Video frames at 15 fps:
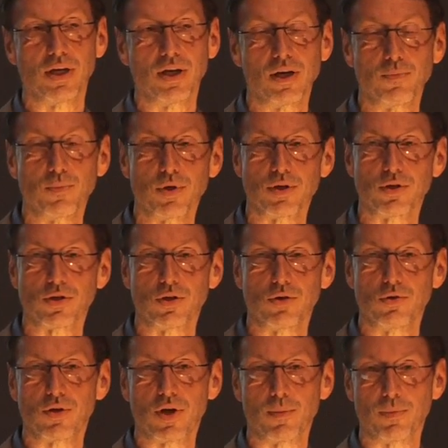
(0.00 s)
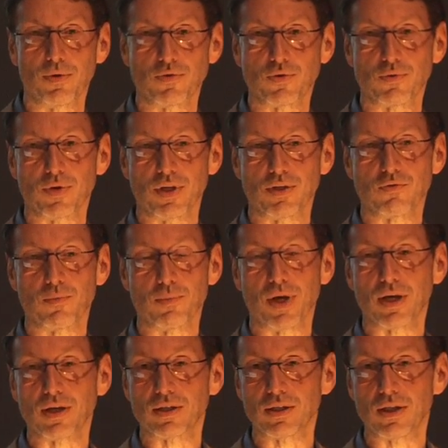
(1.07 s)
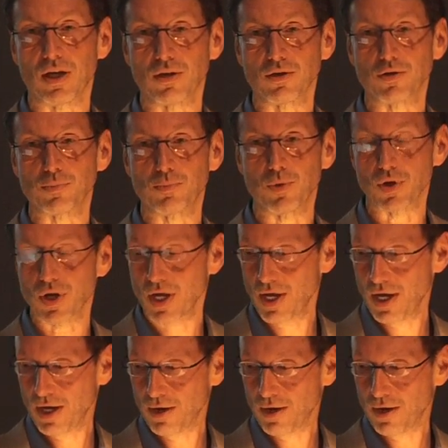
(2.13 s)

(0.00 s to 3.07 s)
And now I'm going to show you a couple of screens from Henk Slager's book,